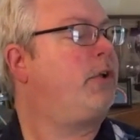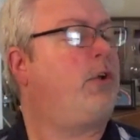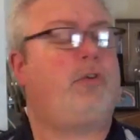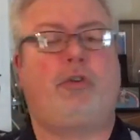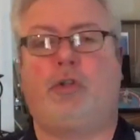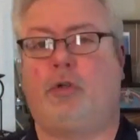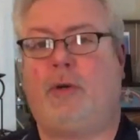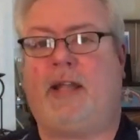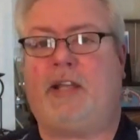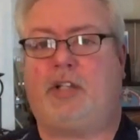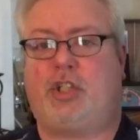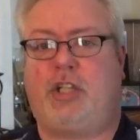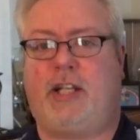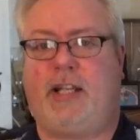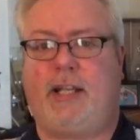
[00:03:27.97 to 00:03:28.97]
Q2
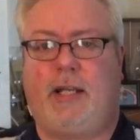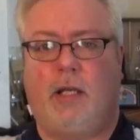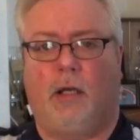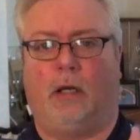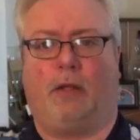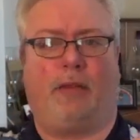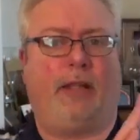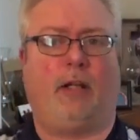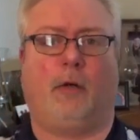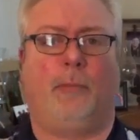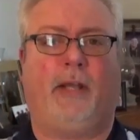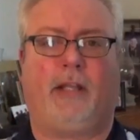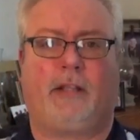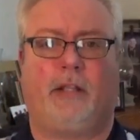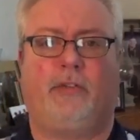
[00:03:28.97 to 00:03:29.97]
HD. They don't
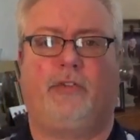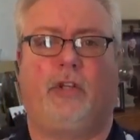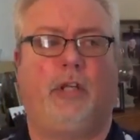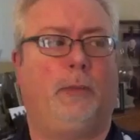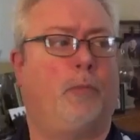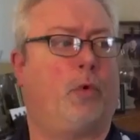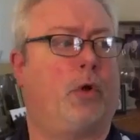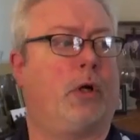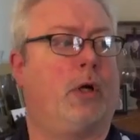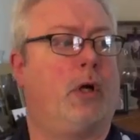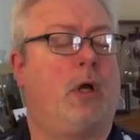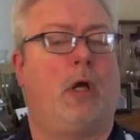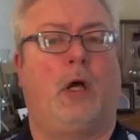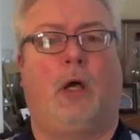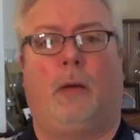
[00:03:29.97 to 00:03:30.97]
make this anymore.
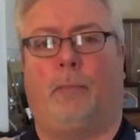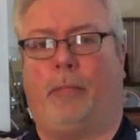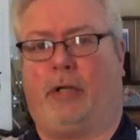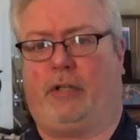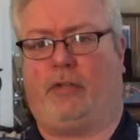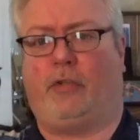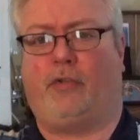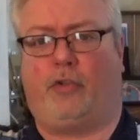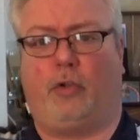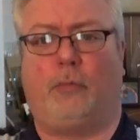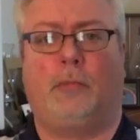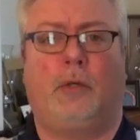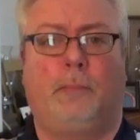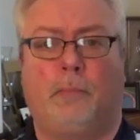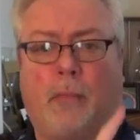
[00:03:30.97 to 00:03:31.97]
But it's a
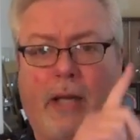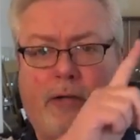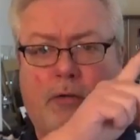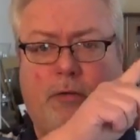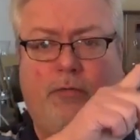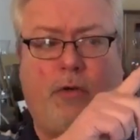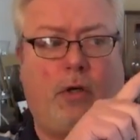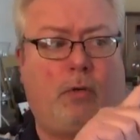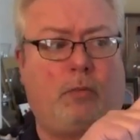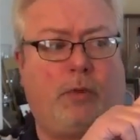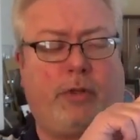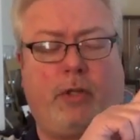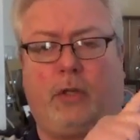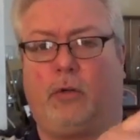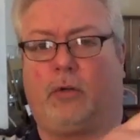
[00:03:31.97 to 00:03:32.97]
Zoom microphone
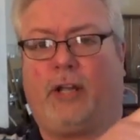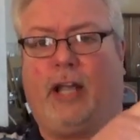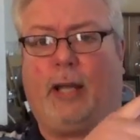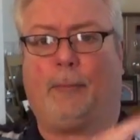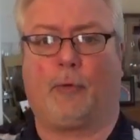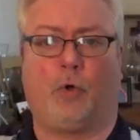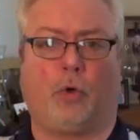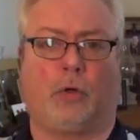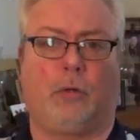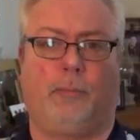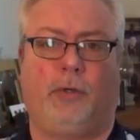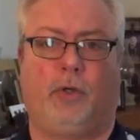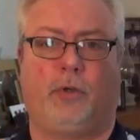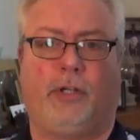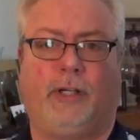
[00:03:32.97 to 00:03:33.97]
with a little camcorder
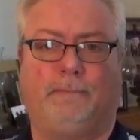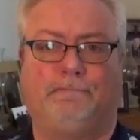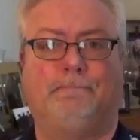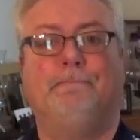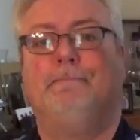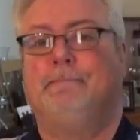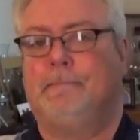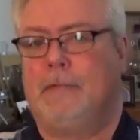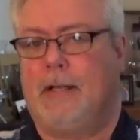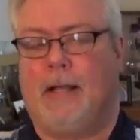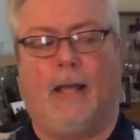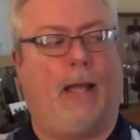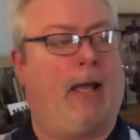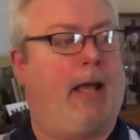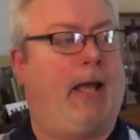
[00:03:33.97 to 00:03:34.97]
built in.
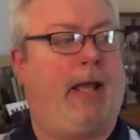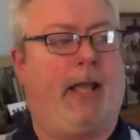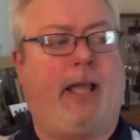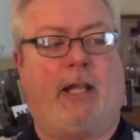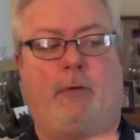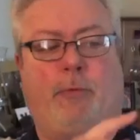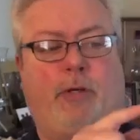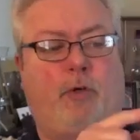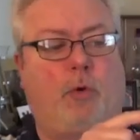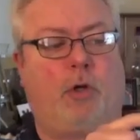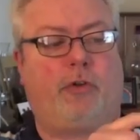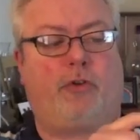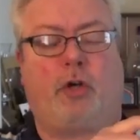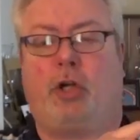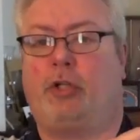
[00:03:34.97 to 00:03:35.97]
And it
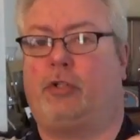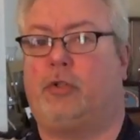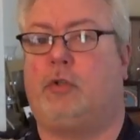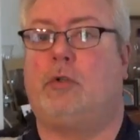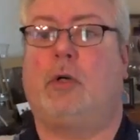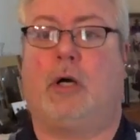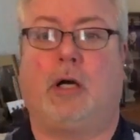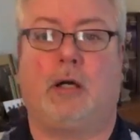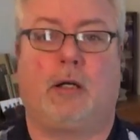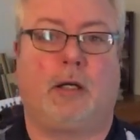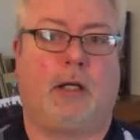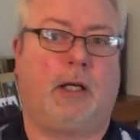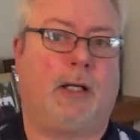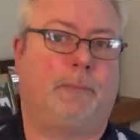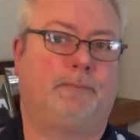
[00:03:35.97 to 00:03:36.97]
records onto
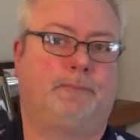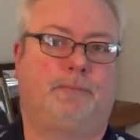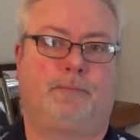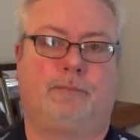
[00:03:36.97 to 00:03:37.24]
an